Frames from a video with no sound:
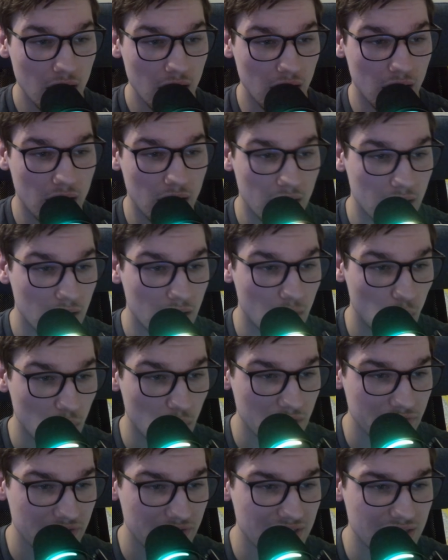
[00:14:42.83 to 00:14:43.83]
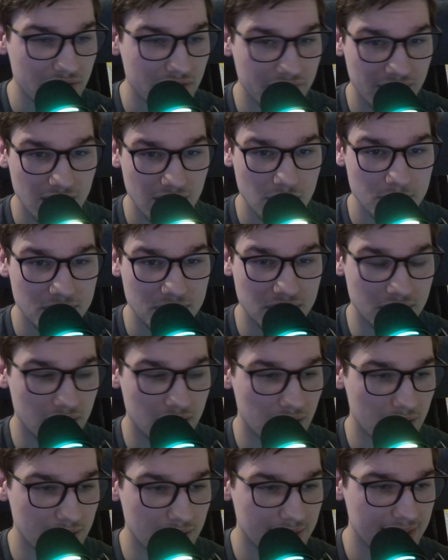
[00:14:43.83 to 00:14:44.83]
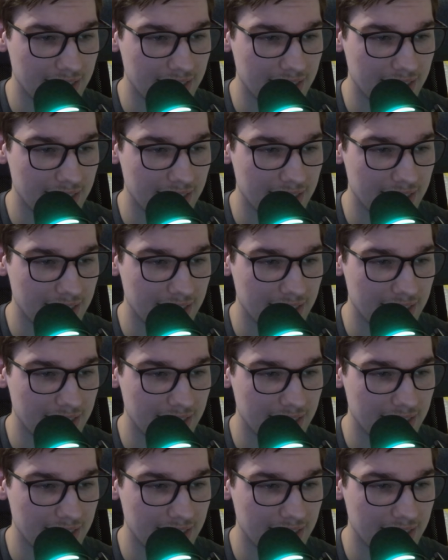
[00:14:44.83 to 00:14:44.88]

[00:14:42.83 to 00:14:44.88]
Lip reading: What if he develops the knight?